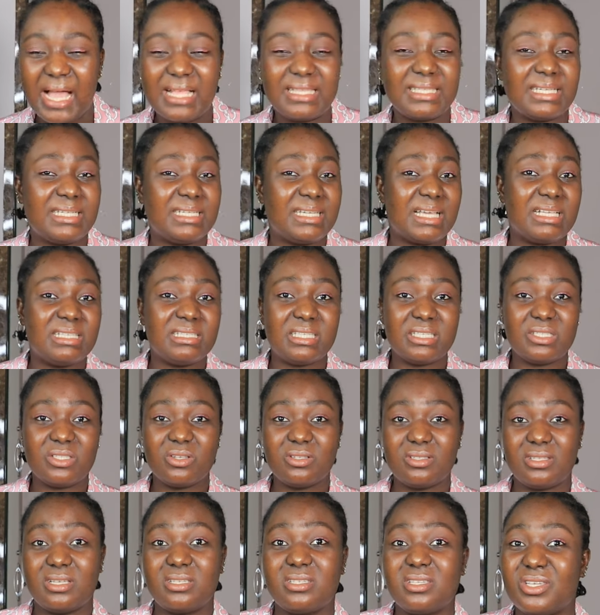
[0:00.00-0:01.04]
attendance is
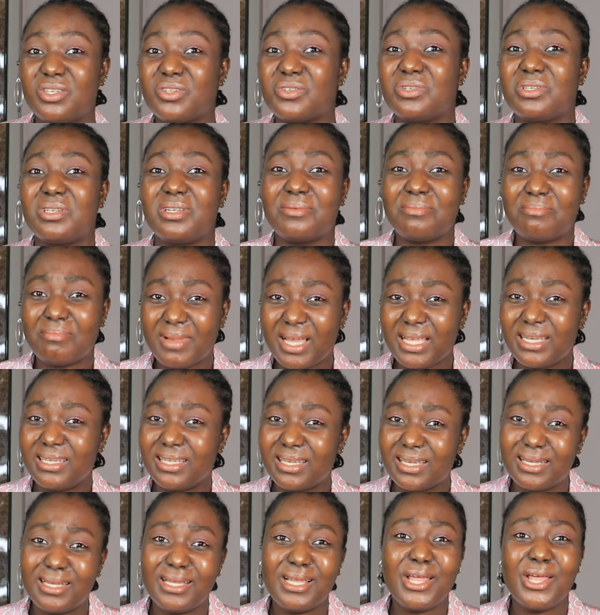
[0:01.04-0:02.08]
not necessary. My
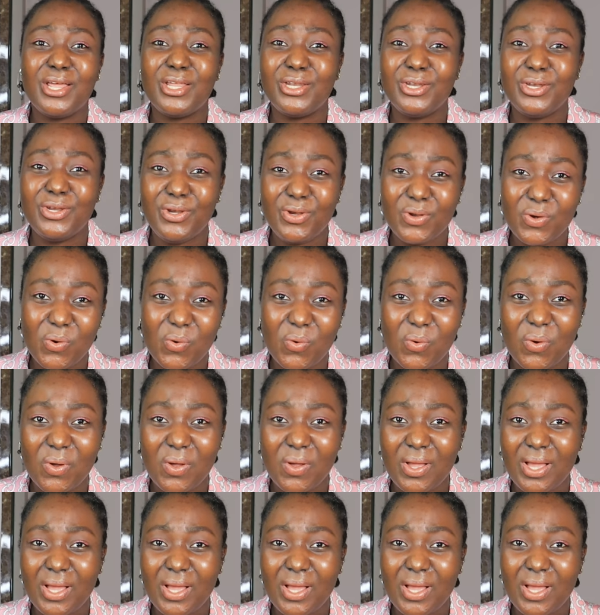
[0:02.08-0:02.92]
dear, no.